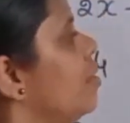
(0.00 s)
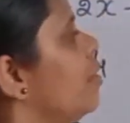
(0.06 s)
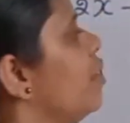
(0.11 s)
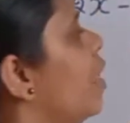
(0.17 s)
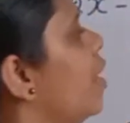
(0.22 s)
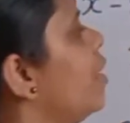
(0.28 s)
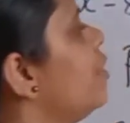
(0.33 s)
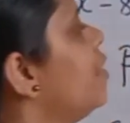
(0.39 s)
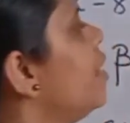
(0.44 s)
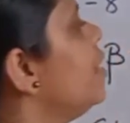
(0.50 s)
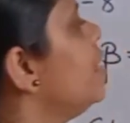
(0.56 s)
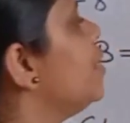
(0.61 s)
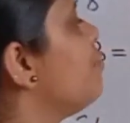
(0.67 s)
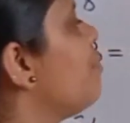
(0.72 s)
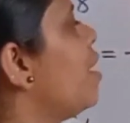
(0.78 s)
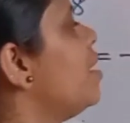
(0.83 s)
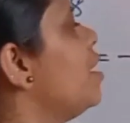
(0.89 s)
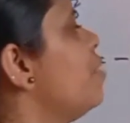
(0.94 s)
Anything
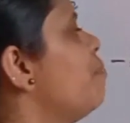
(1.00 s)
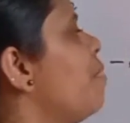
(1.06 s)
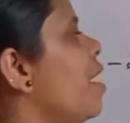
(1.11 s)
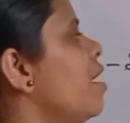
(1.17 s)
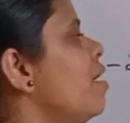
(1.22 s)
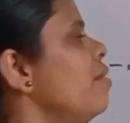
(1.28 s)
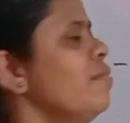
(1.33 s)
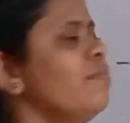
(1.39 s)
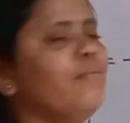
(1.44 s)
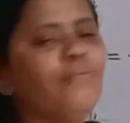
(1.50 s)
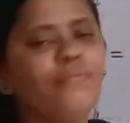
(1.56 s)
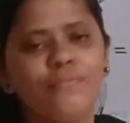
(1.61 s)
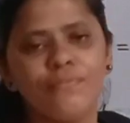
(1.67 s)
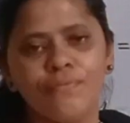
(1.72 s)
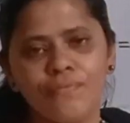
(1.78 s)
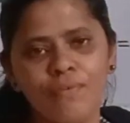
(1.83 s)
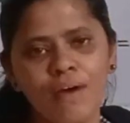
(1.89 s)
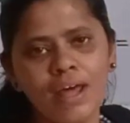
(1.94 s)
divided by
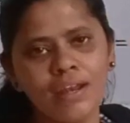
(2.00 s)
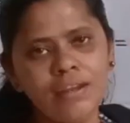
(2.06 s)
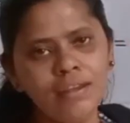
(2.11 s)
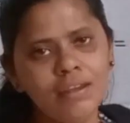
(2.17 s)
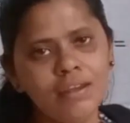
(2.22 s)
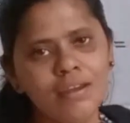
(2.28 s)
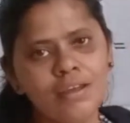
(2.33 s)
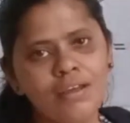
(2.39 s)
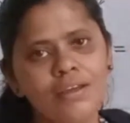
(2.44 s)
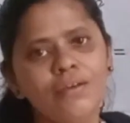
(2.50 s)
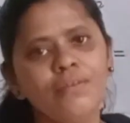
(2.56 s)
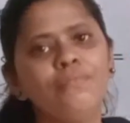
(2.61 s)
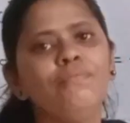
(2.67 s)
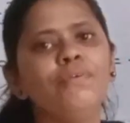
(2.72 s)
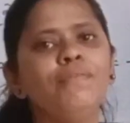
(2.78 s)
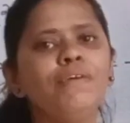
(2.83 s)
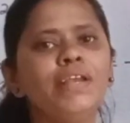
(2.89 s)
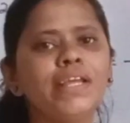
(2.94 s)
1,
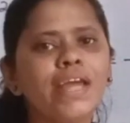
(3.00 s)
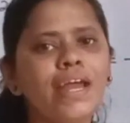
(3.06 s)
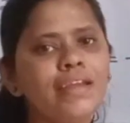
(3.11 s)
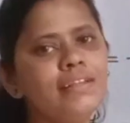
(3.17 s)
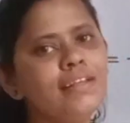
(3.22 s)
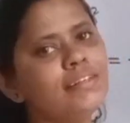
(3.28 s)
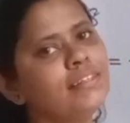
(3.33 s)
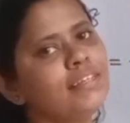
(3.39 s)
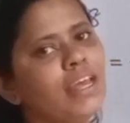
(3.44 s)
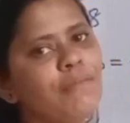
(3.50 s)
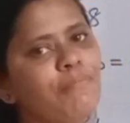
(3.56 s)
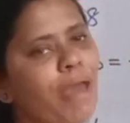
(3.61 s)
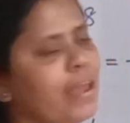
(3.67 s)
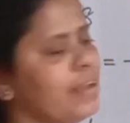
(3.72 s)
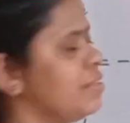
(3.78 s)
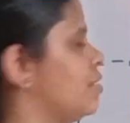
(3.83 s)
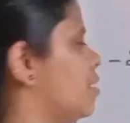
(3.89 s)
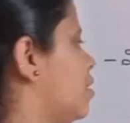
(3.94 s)
we will get the same
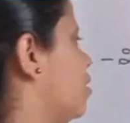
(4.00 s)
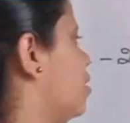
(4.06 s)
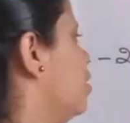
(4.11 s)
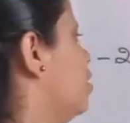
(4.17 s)
answer,